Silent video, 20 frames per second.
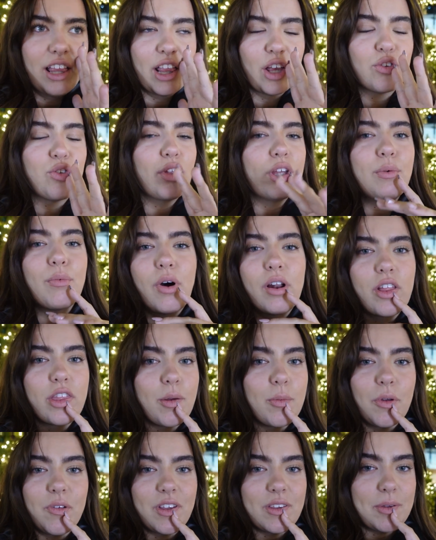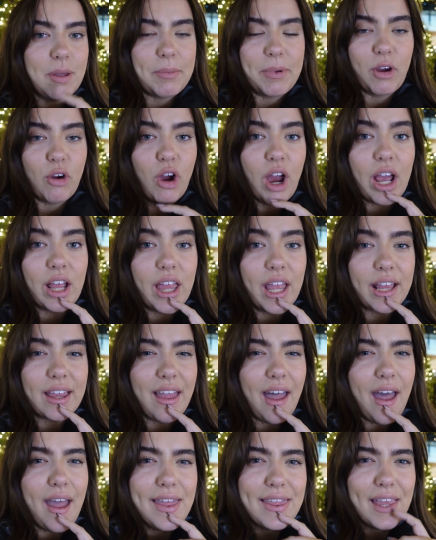there's only one other movie that's made me cry like
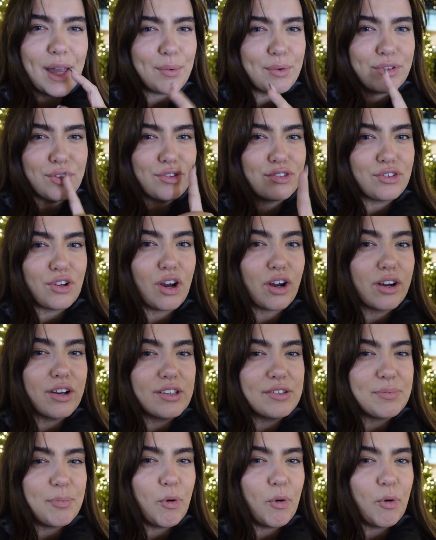that, and that was A Star Is